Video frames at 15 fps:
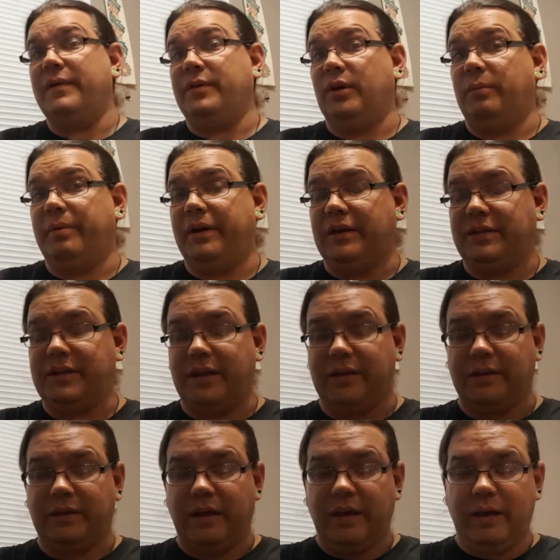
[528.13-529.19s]
No pun
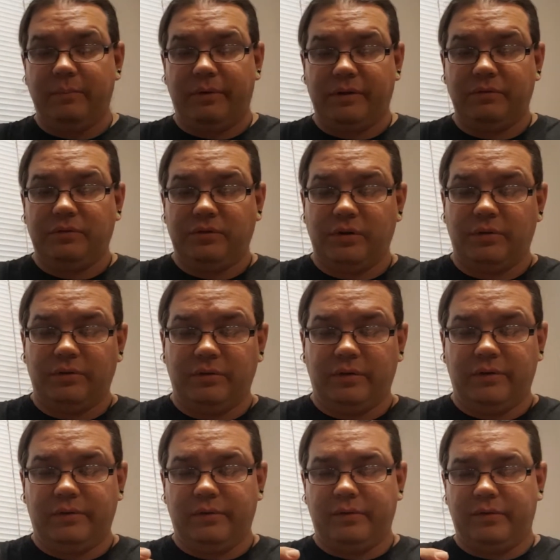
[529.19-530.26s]
intended, but no,
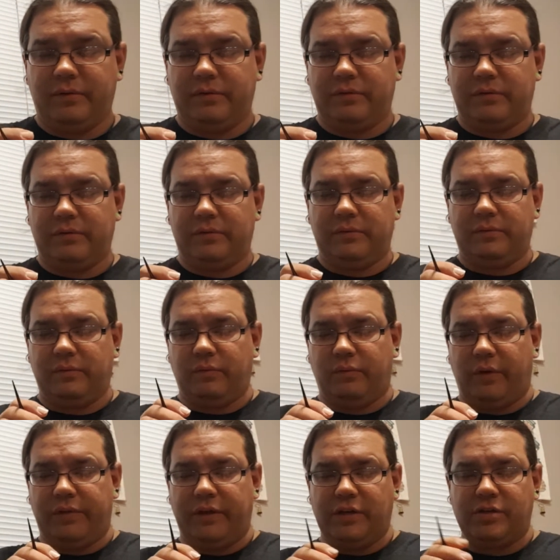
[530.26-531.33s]

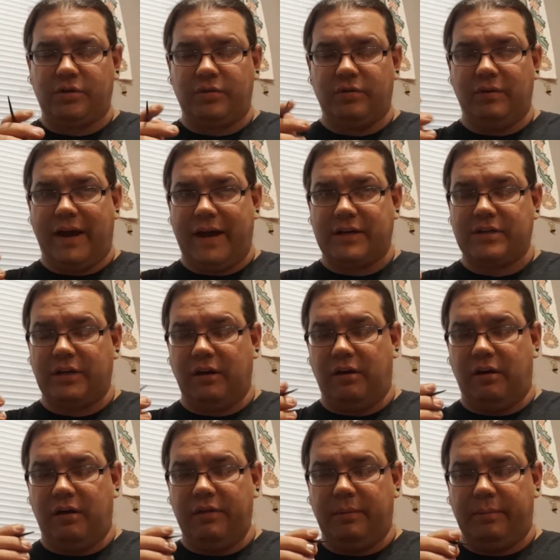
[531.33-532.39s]
what they show you actually
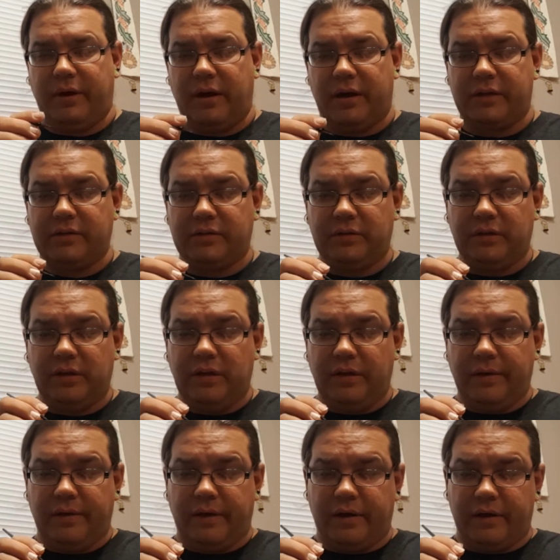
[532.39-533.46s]
on the box.
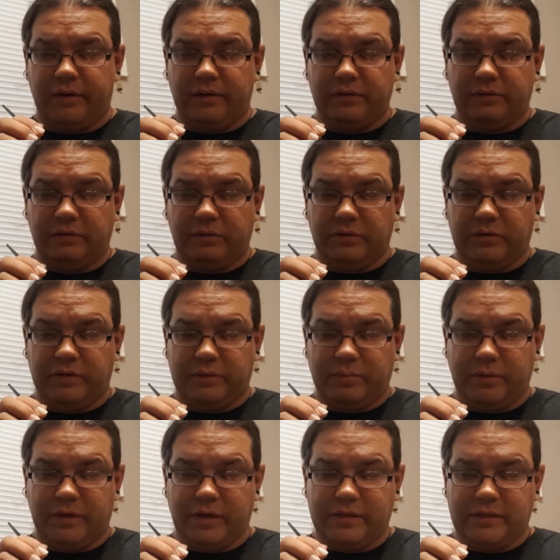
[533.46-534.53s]
Just
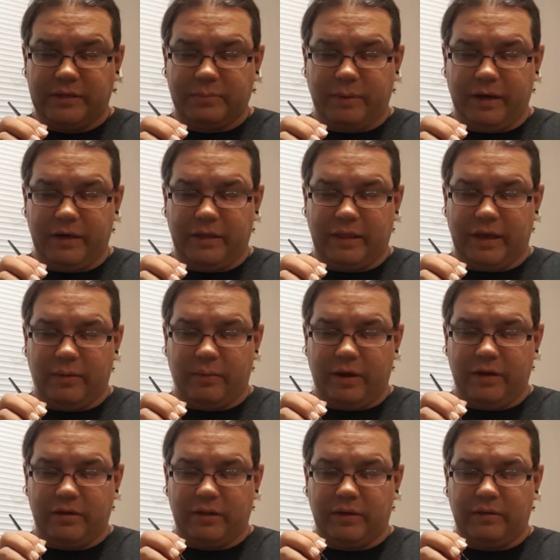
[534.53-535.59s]
because it's painted that way,
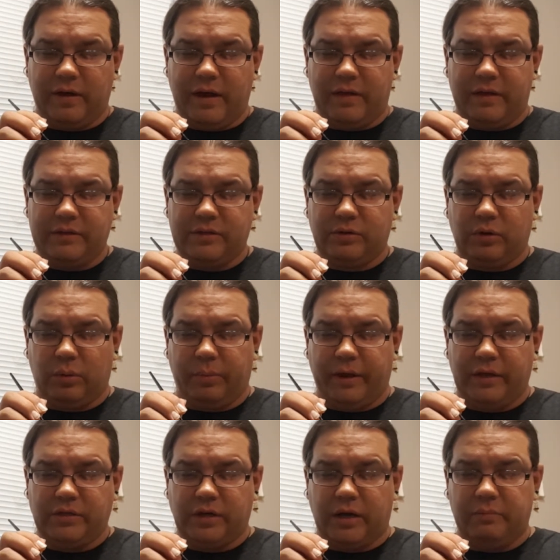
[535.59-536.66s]
and you're like, oh, that's a cool
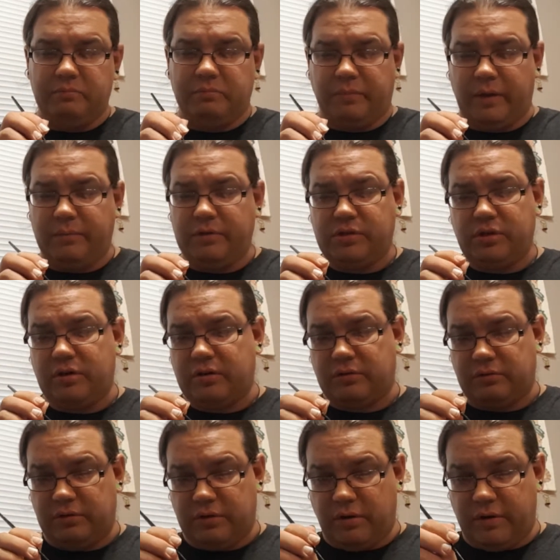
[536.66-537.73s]
paint job. Maybe, sure,
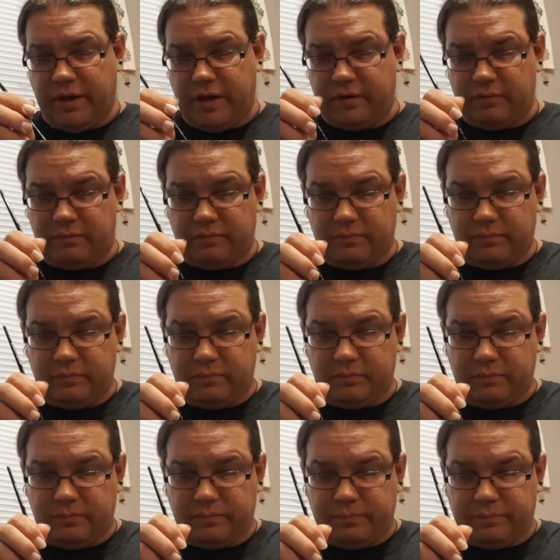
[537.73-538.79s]
go ahead.
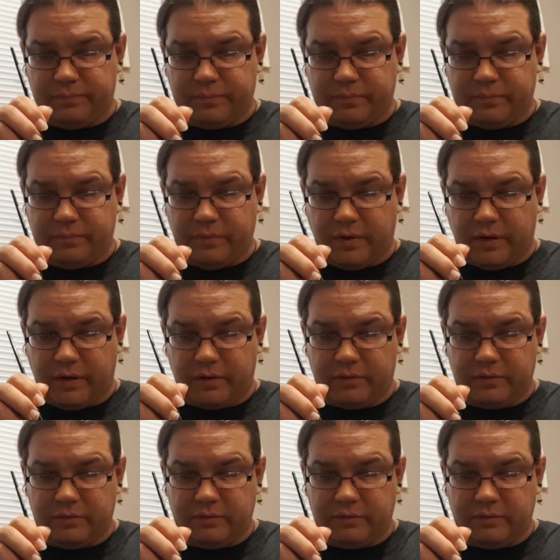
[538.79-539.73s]
Not